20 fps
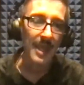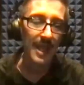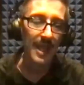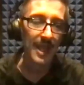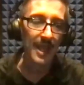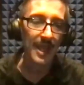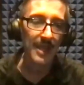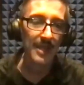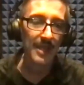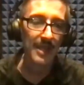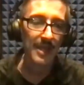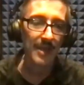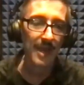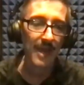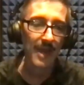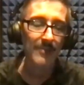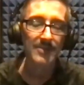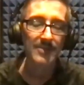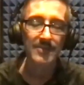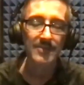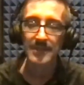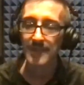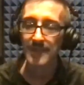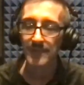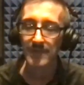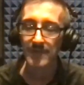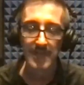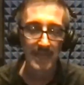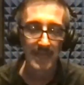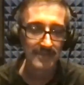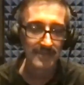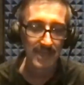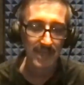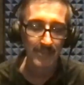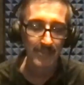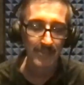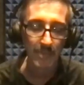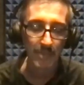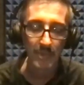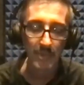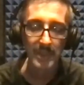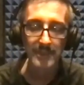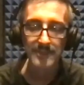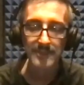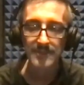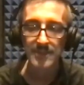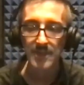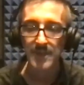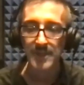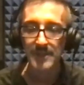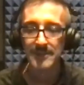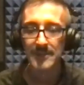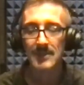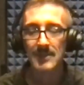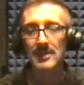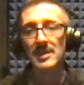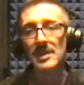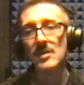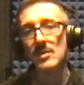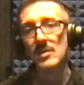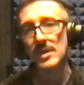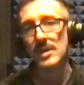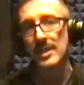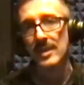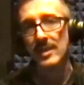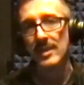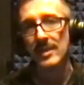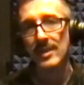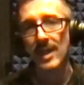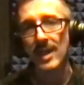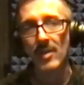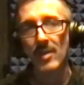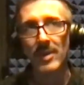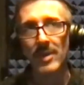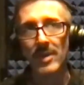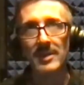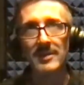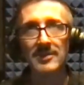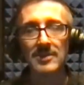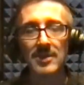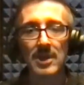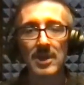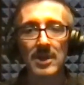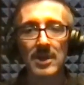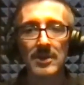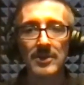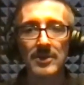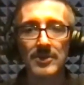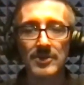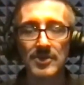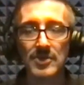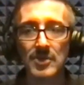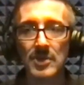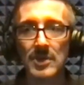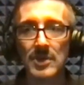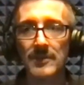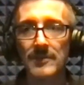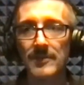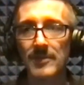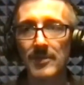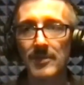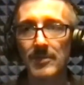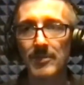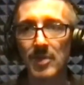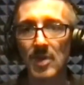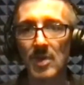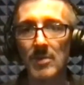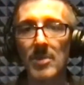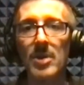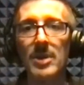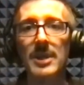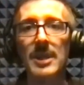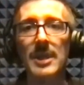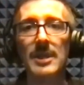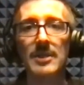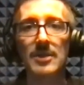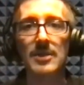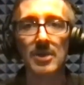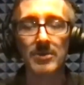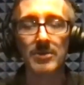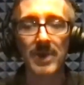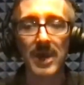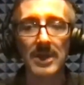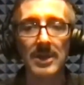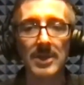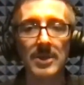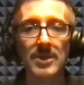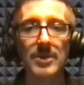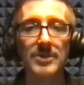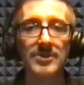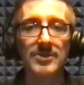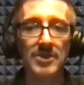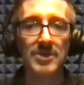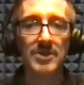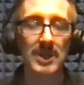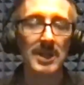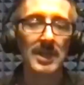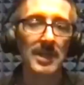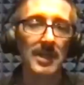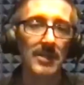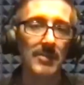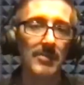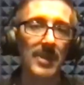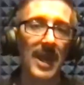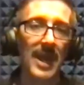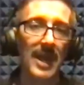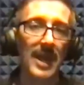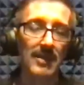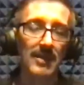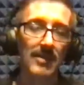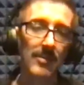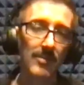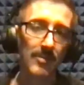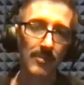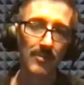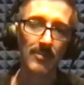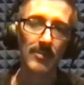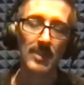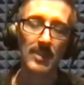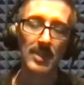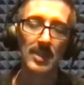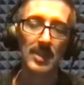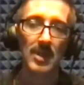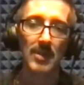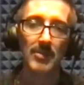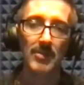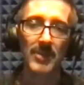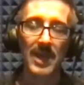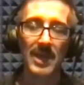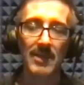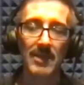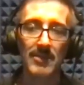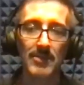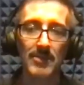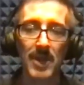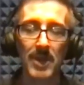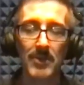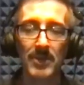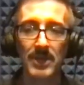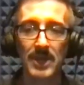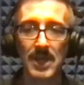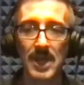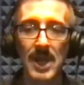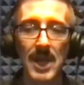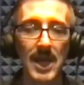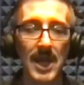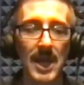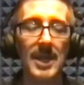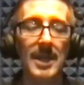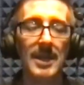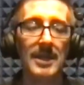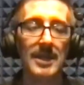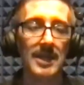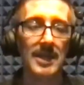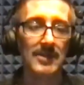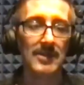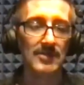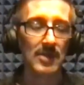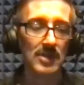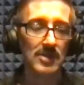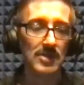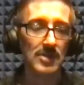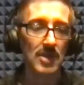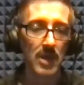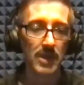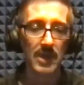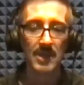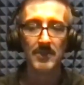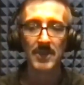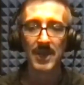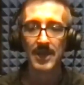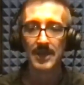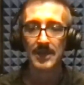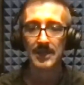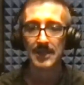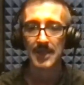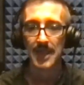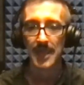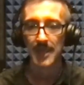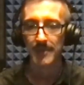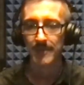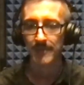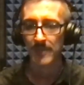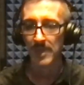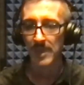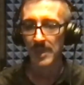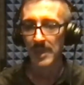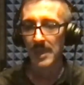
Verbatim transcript: And, obviously never got to that point. So I said, you know what, I want to start sort of promoting it little by little and start getting it back, you know, back in the public eye and start talking about it again.